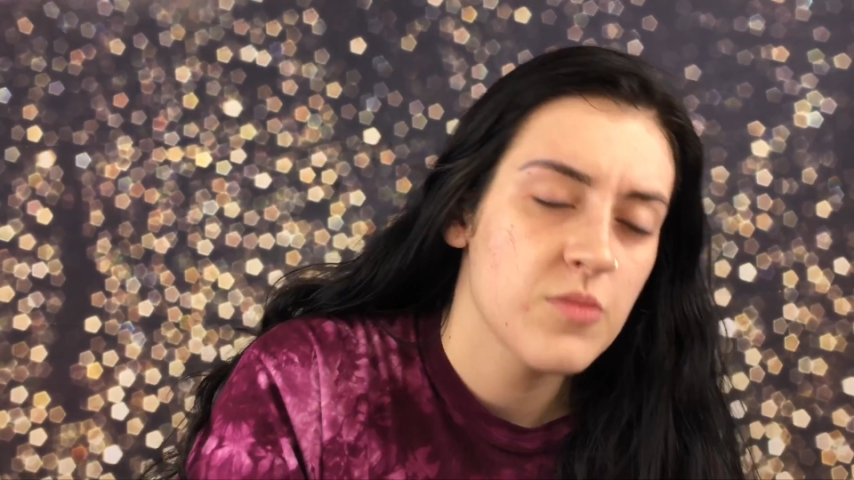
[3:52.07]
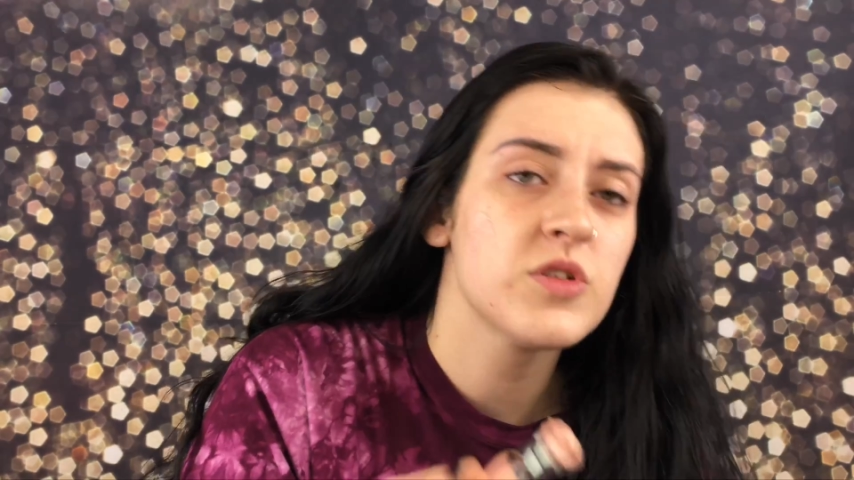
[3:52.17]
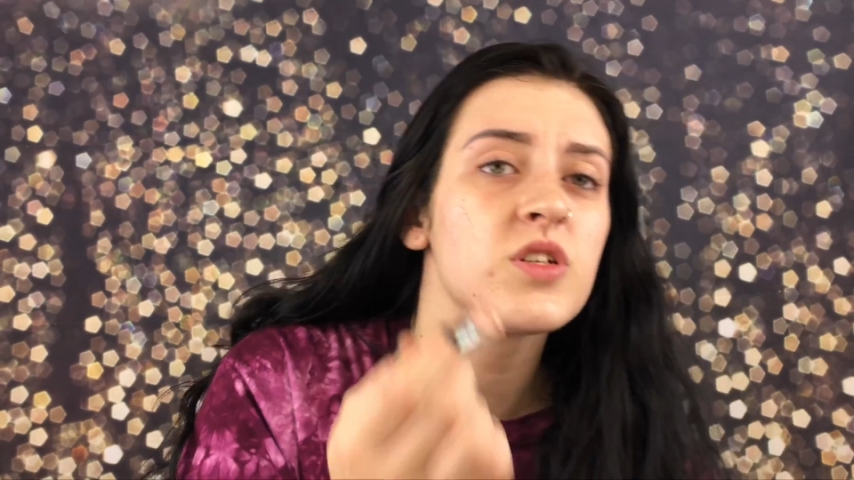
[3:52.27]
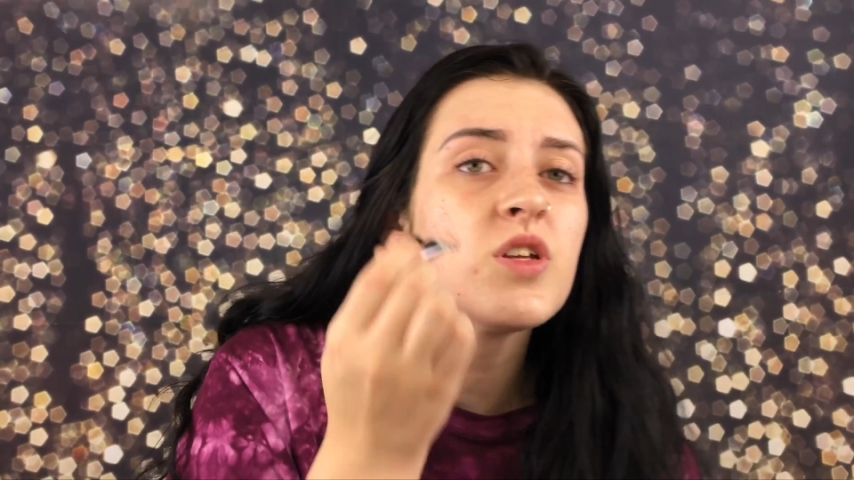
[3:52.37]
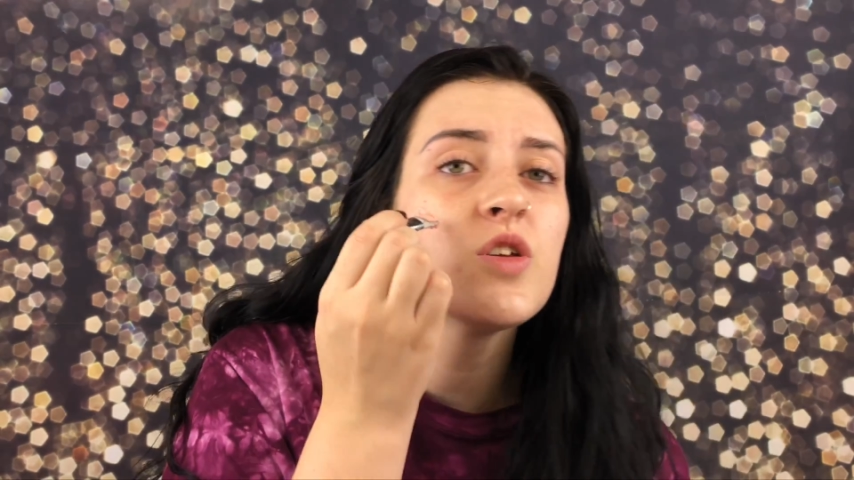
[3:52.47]
I'm
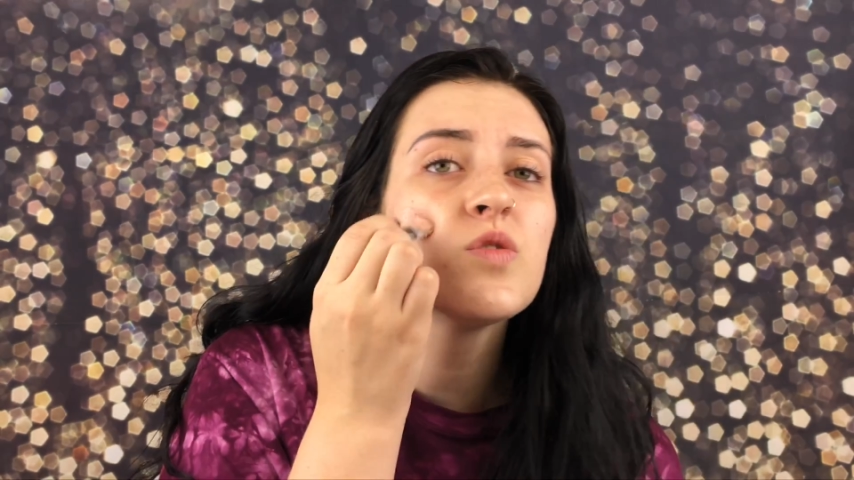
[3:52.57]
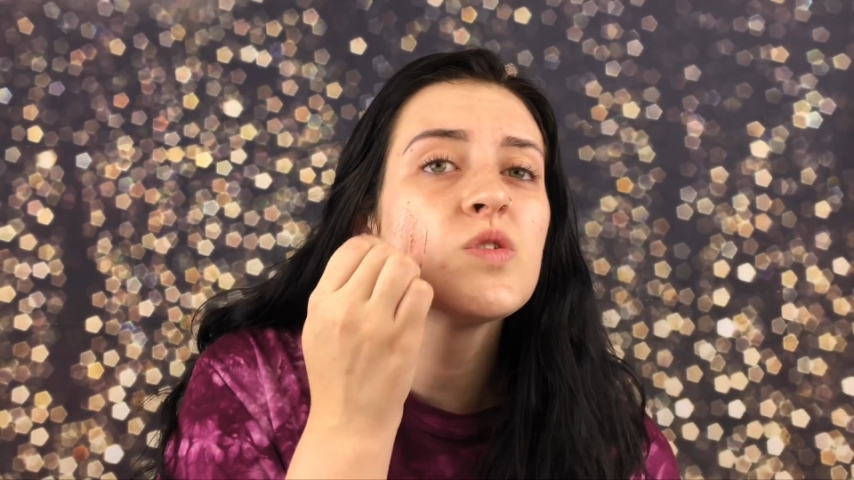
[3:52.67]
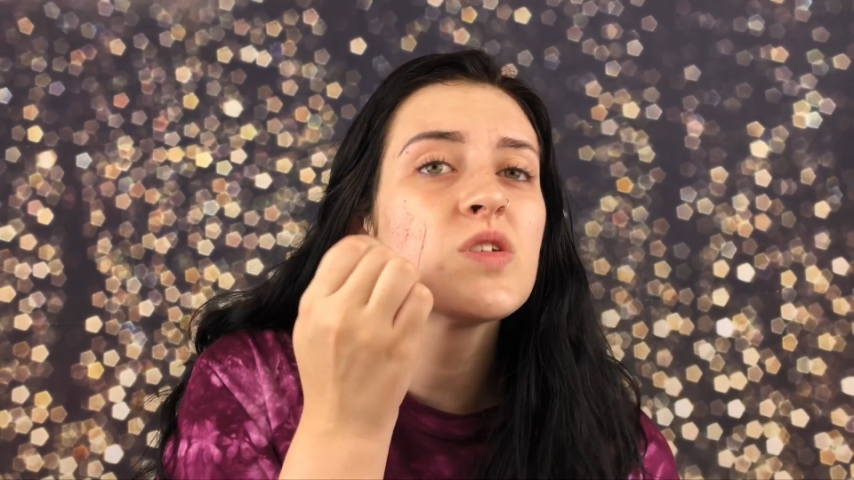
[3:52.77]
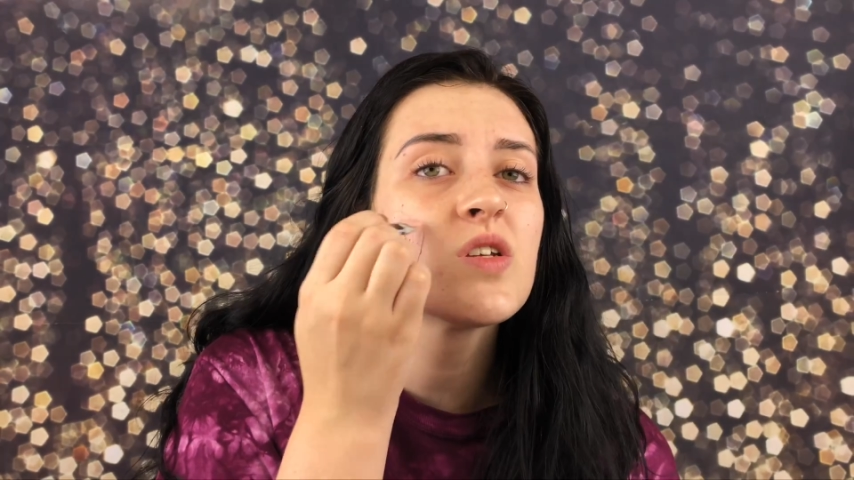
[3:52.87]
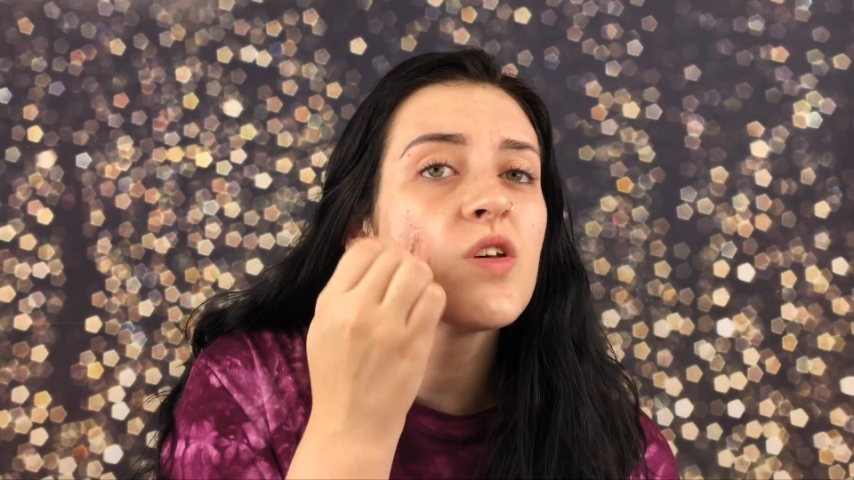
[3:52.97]
just gonna use
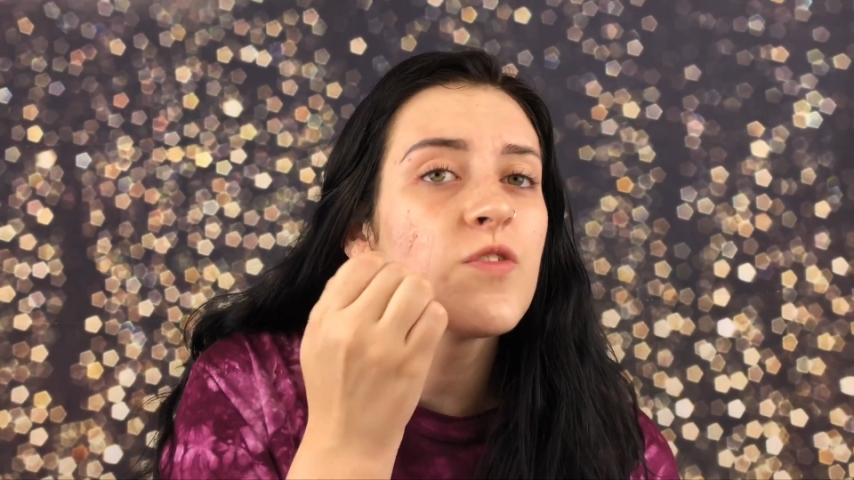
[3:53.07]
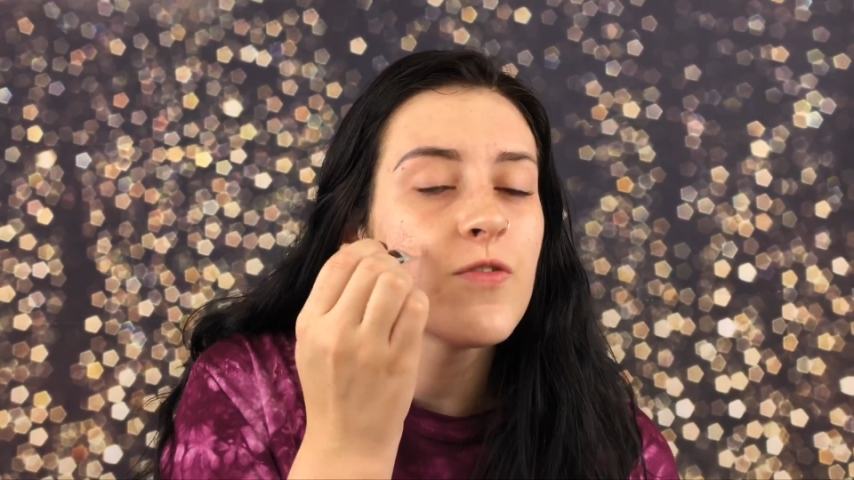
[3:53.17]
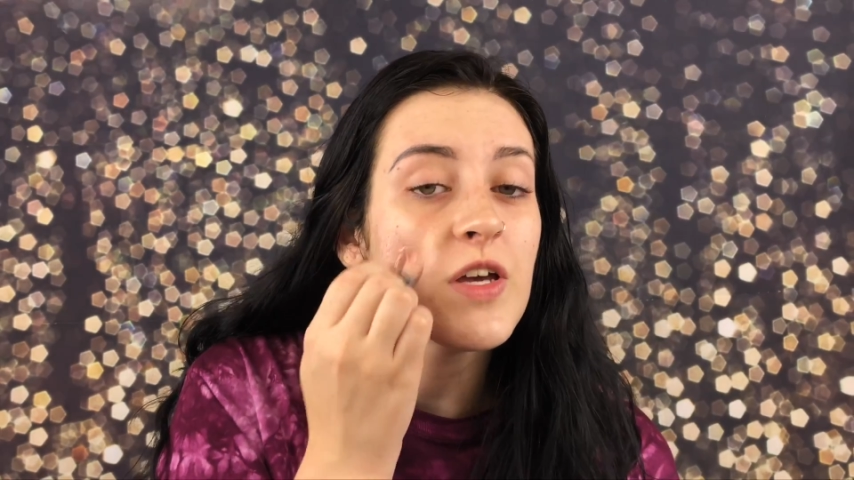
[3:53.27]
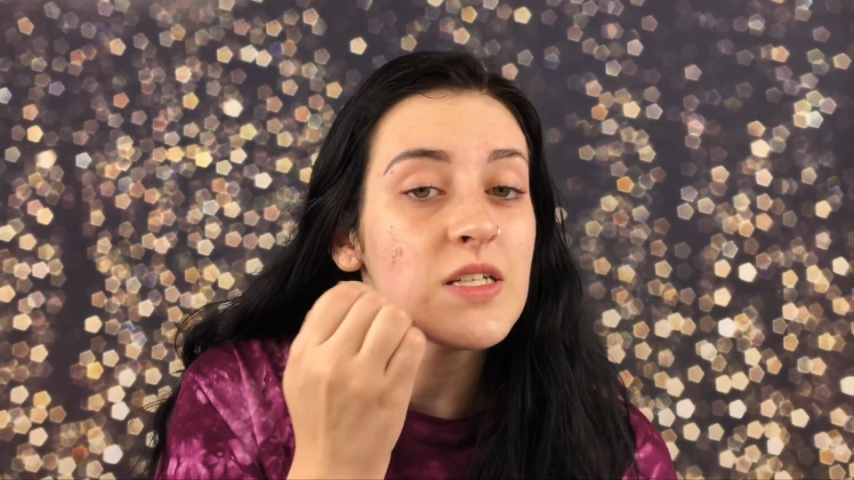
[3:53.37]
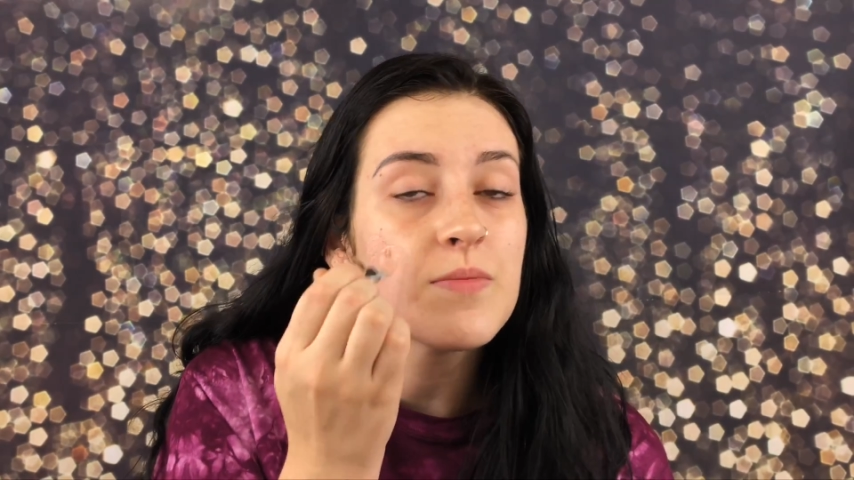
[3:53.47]
this little
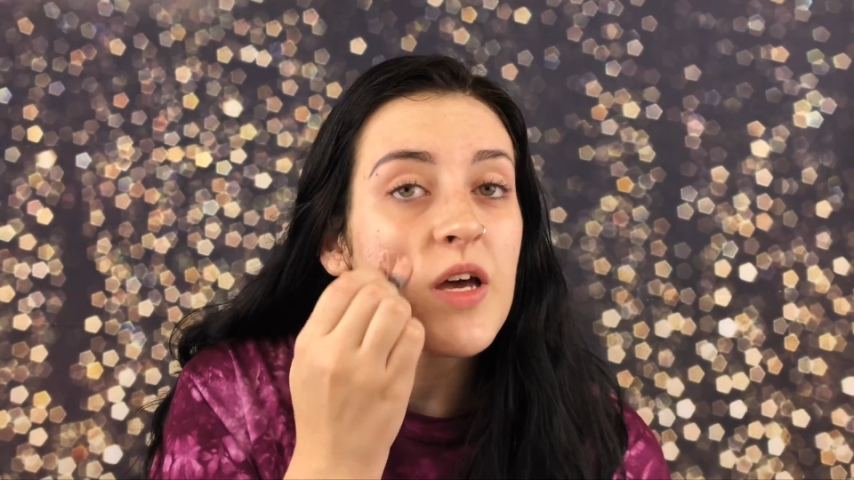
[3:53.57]
face